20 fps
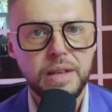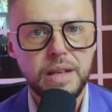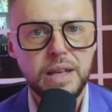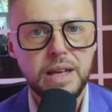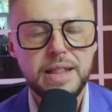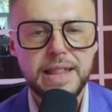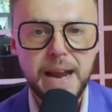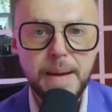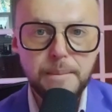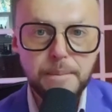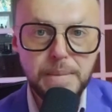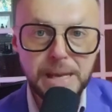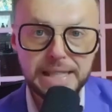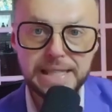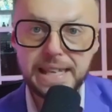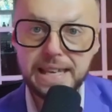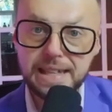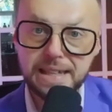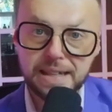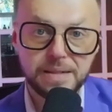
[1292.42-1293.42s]
They're
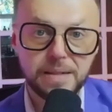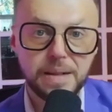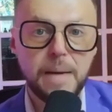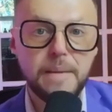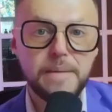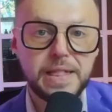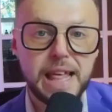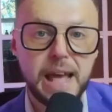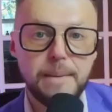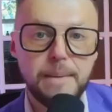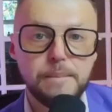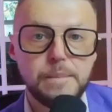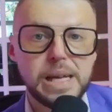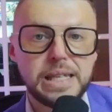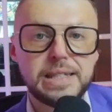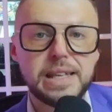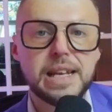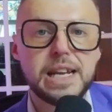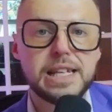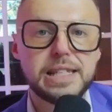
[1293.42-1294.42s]
missing, they're
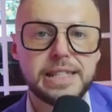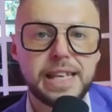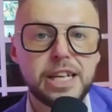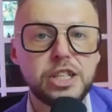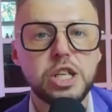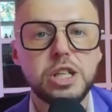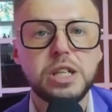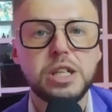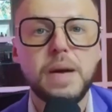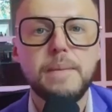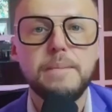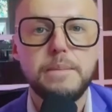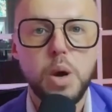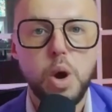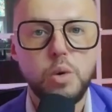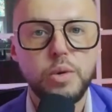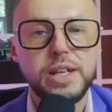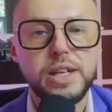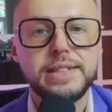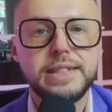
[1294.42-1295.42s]
missing essential
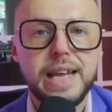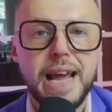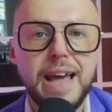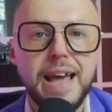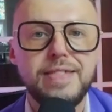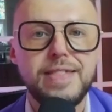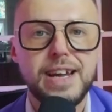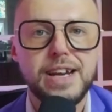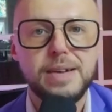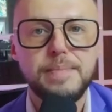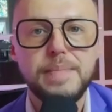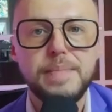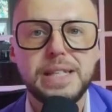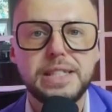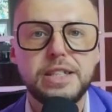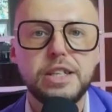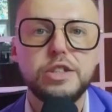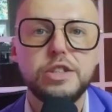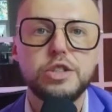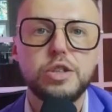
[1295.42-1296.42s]
components, and they're
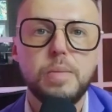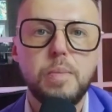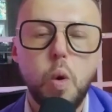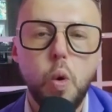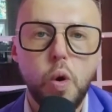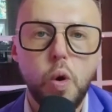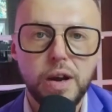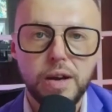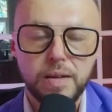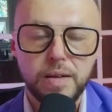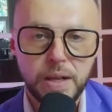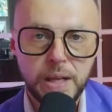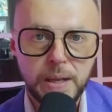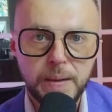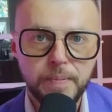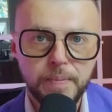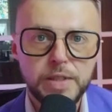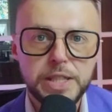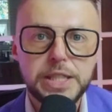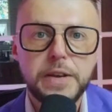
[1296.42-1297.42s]
missing support
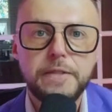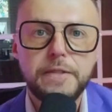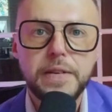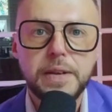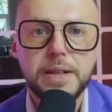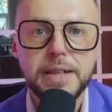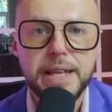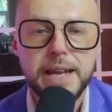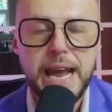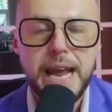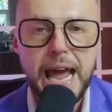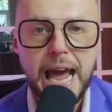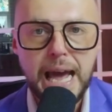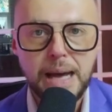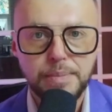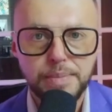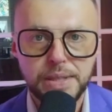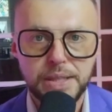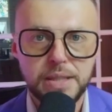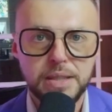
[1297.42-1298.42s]
to fill the
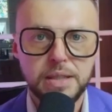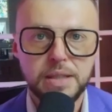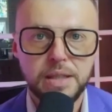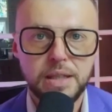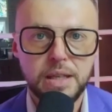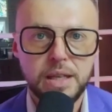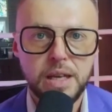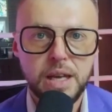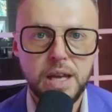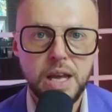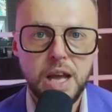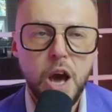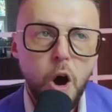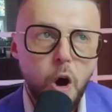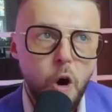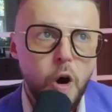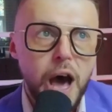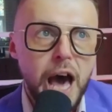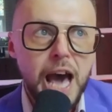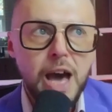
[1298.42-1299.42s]
gaps.
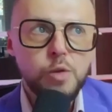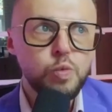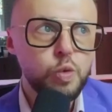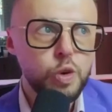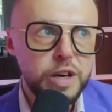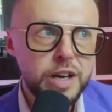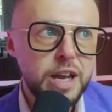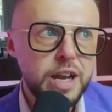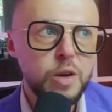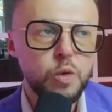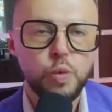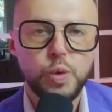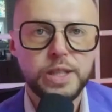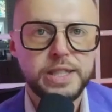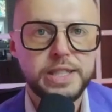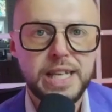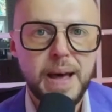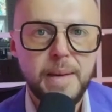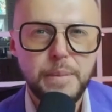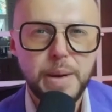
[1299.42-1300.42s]
Oh, I'm working with
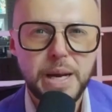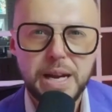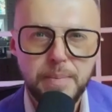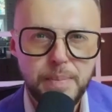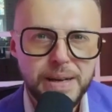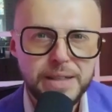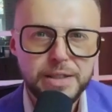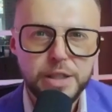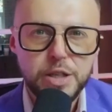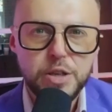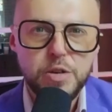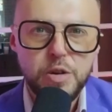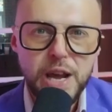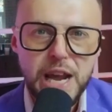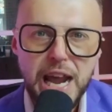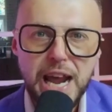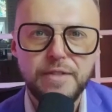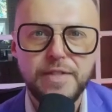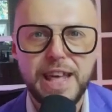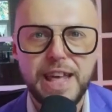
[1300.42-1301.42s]
somebody, but do you
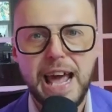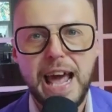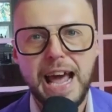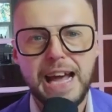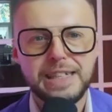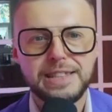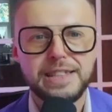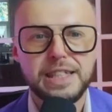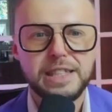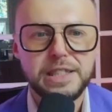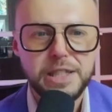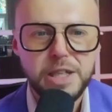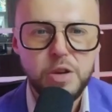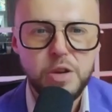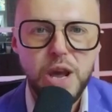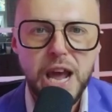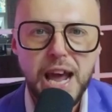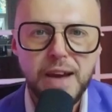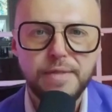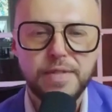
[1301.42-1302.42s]
have the access? Do you
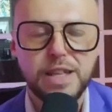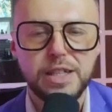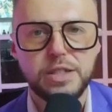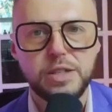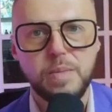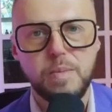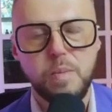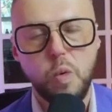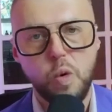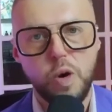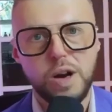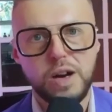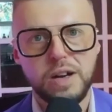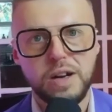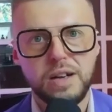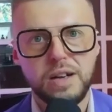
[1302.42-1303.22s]
have the support?